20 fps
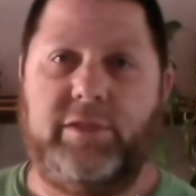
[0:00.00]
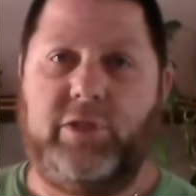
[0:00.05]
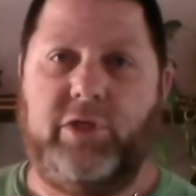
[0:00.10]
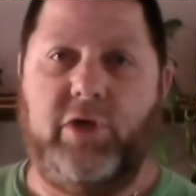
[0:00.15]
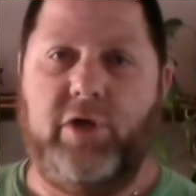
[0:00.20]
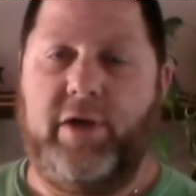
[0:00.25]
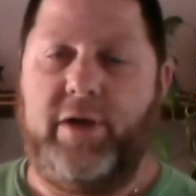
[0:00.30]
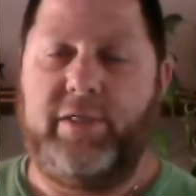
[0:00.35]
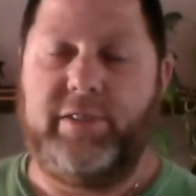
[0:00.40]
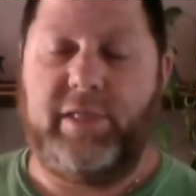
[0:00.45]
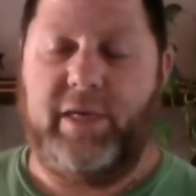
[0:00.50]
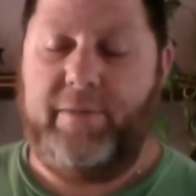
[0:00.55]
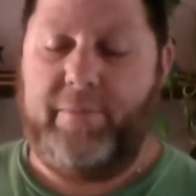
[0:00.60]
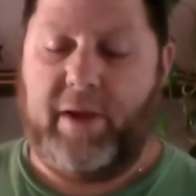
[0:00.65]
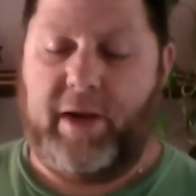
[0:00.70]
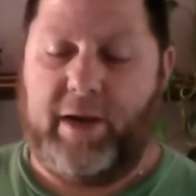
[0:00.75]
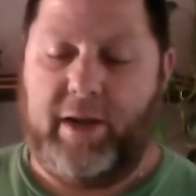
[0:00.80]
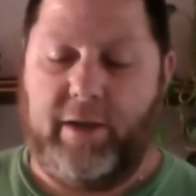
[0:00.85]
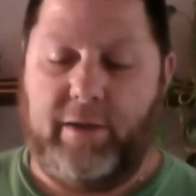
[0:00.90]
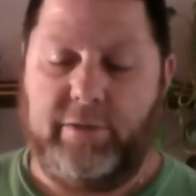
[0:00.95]
good as
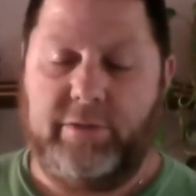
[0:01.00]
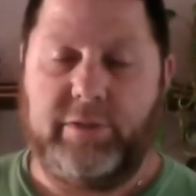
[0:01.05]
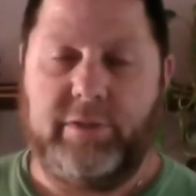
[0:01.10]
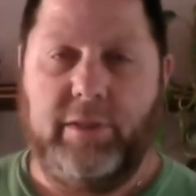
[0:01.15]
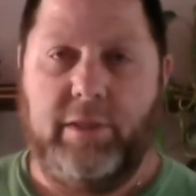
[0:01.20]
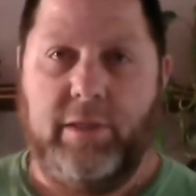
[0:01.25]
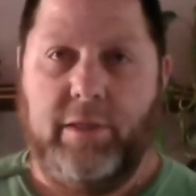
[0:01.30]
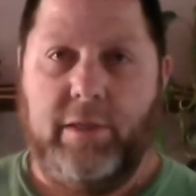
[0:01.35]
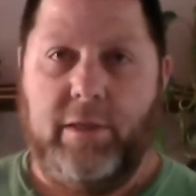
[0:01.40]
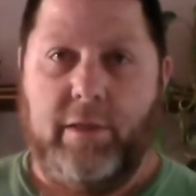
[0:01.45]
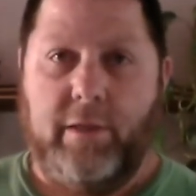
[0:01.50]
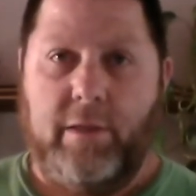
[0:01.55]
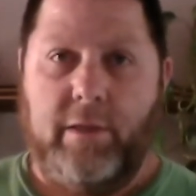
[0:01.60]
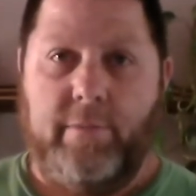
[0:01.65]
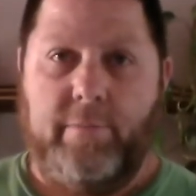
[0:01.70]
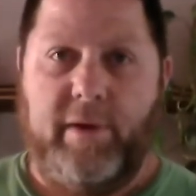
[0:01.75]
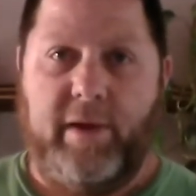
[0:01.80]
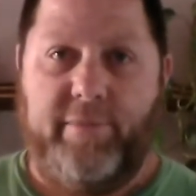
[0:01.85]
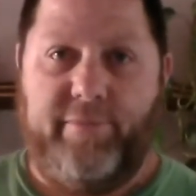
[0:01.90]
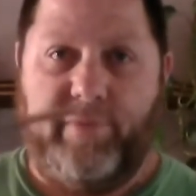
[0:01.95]
anybody else.
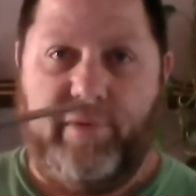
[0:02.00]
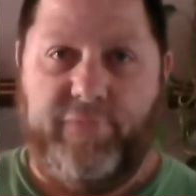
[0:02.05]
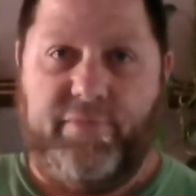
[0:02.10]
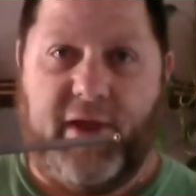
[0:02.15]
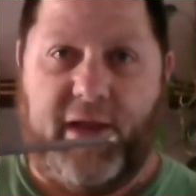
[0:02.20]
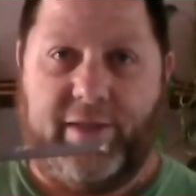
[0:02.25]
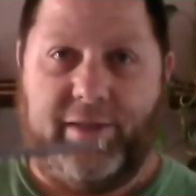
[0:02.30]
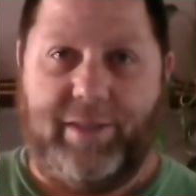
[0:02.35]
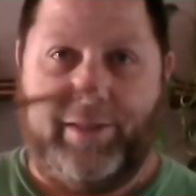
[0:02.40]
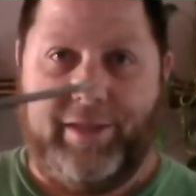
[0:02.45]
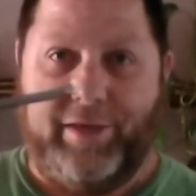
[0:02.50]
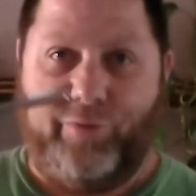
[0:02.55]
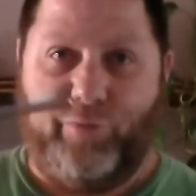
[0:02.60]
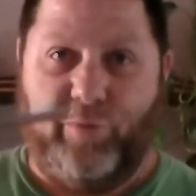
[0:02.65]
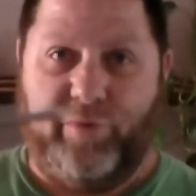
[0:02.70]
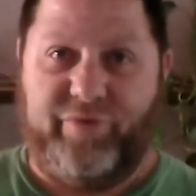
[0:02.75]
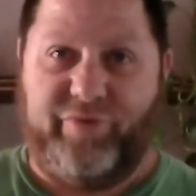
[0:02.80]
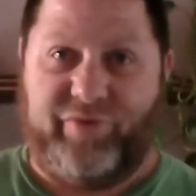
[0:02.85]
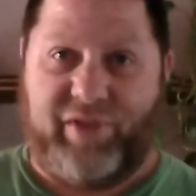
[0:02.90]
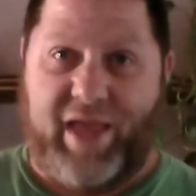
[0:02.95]
But the fact that this one
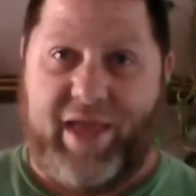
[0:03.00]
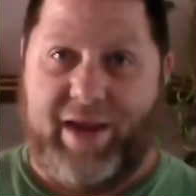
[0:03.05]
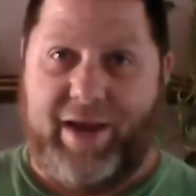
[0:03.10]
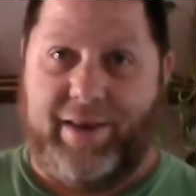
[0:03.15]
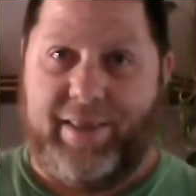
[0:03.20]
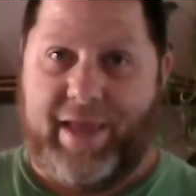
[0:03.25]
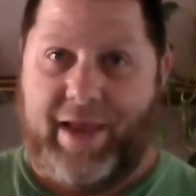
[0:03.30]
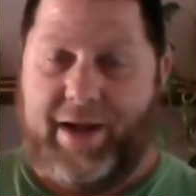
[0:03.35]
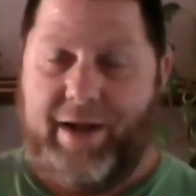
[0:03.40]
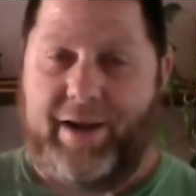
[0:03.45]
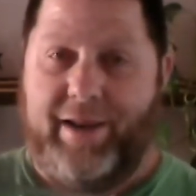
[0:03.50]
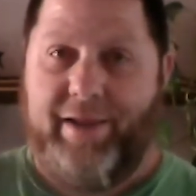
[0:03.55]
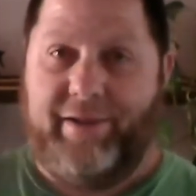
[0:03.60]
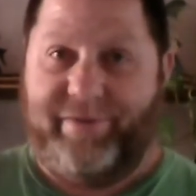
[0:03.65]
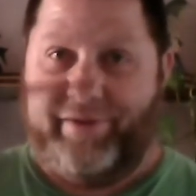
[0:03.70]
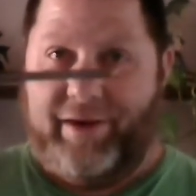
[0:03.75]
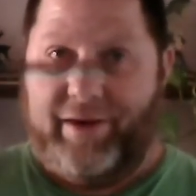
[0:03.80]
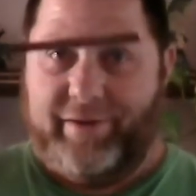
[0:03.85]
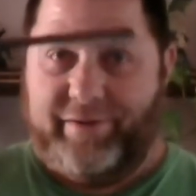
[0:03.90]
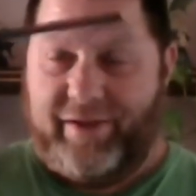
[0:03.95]
stated that it is,
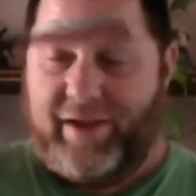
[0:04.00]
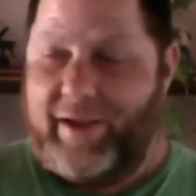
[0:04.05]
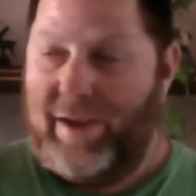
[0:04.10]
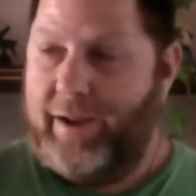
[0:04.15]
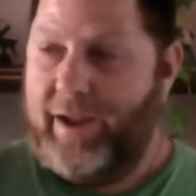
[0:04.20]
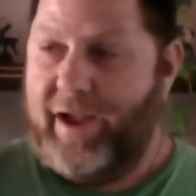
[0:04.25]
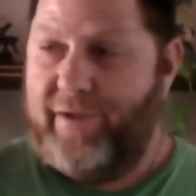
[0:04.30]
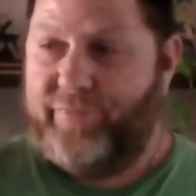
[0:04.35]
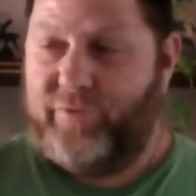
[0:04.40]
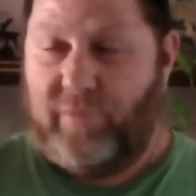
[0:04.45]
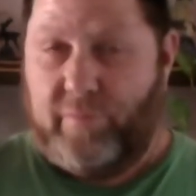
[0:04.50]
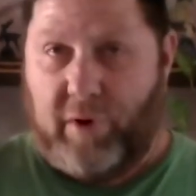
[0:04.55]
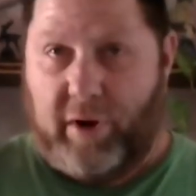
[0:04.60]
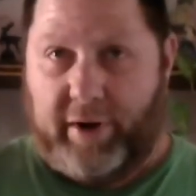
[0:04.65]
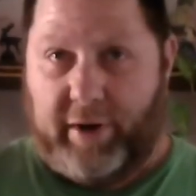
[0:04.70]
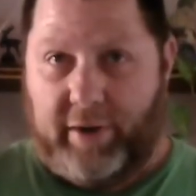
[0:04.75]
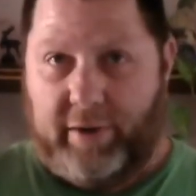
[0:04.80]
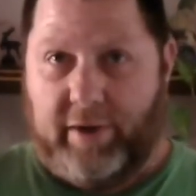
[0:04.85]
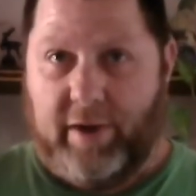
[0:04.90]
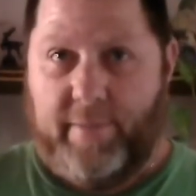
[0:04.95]
and it's a
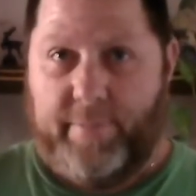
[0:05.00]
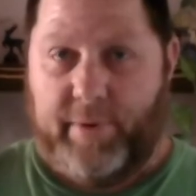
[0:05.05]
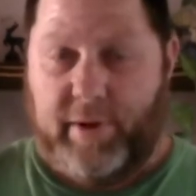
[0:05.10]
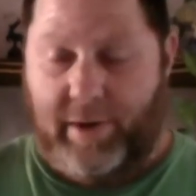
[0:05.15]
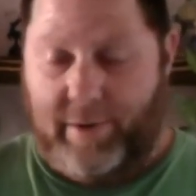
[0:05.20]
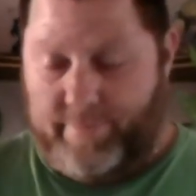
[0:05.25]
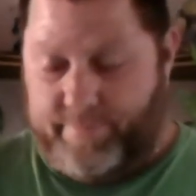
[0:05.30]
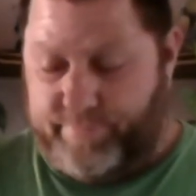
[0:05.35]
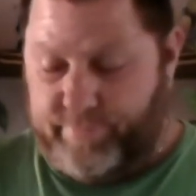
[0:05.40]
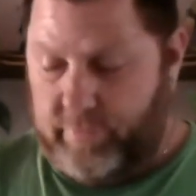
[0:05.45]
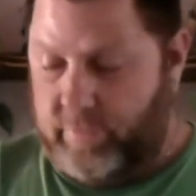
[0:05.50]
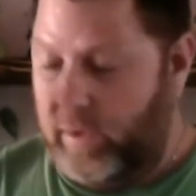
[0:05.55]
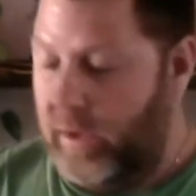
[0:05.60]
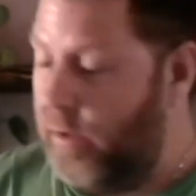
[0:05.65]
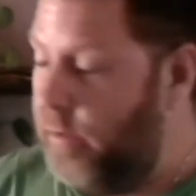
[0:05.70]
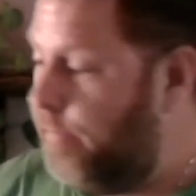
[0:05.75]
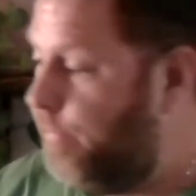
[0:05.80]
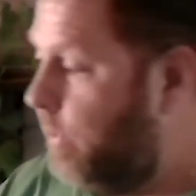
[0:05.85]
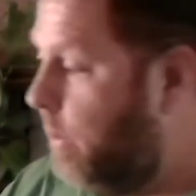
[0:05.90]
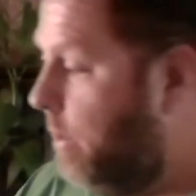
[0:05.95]
aftermarket company, you
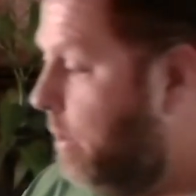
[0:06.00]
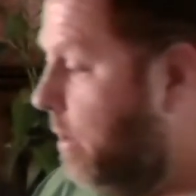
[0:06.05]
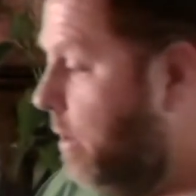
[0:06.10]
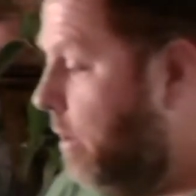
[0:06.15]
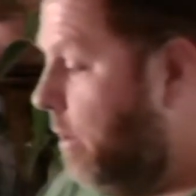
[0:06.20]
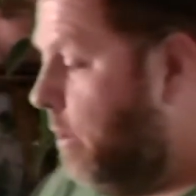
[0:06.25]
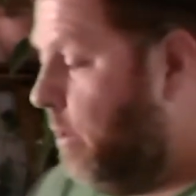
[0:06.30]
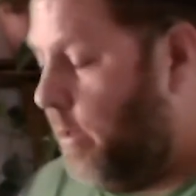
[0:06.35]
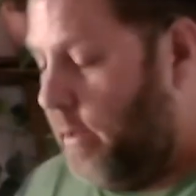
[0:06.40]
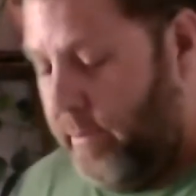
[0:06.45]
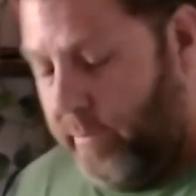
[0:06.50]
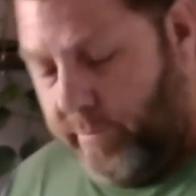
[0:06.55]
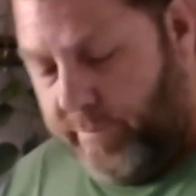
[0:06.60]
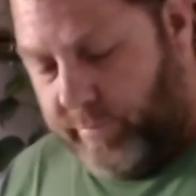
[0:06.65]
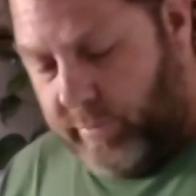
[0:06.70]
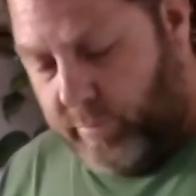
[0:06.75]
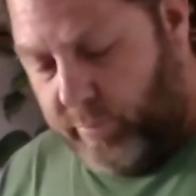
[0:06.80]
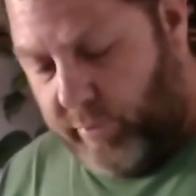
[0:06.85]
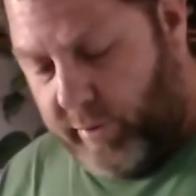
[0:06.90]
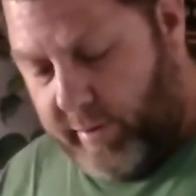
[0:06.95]
know,
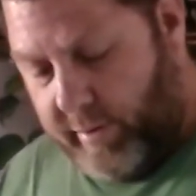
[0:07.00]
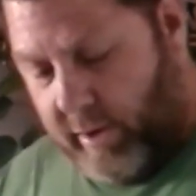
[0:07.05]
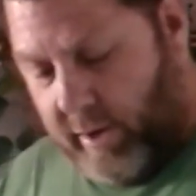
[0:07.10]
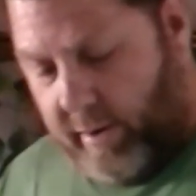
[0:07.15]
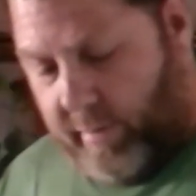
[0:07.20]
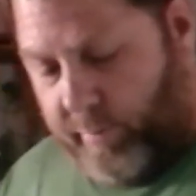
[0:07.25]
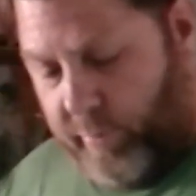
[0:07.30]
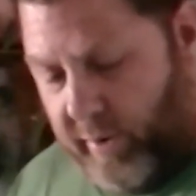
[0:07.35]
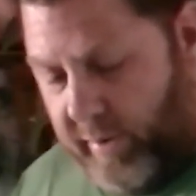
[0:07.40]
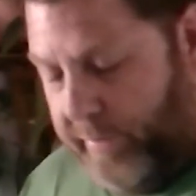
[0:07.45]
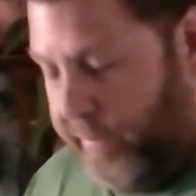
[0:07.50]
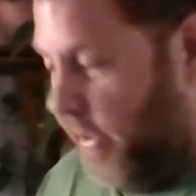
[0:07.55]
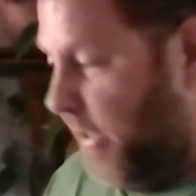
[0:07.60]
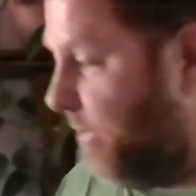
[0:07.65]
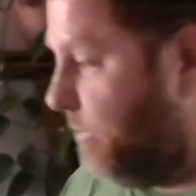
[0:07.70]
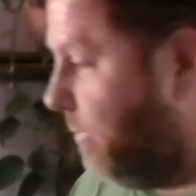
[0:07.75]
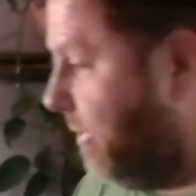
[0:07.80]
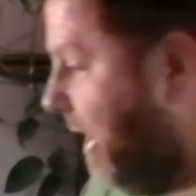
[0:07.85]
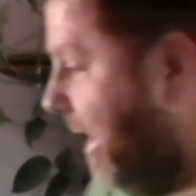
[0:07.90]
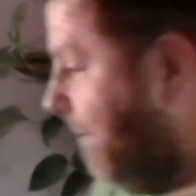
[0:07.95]
pretty
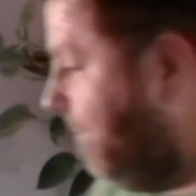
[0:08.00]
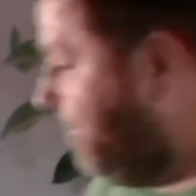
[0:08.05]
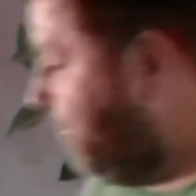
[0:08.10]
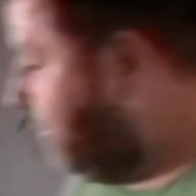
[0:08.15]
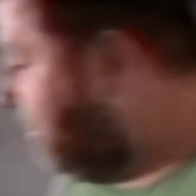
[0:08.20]
pleased with that.